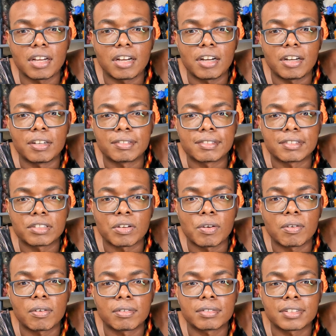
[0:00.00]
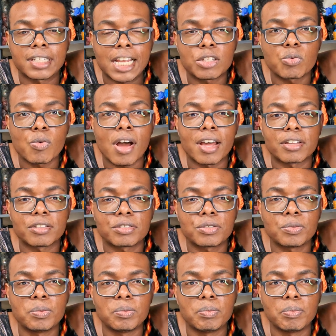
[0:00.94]
Um, so that's what I
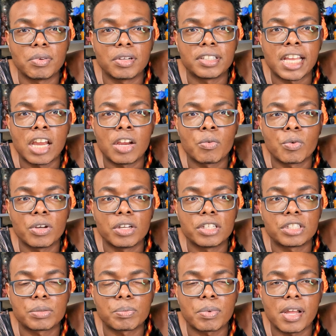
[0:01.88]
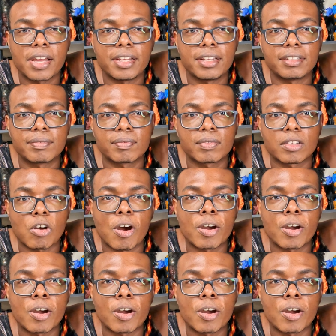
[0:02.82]
assumed, but they didn't really explain.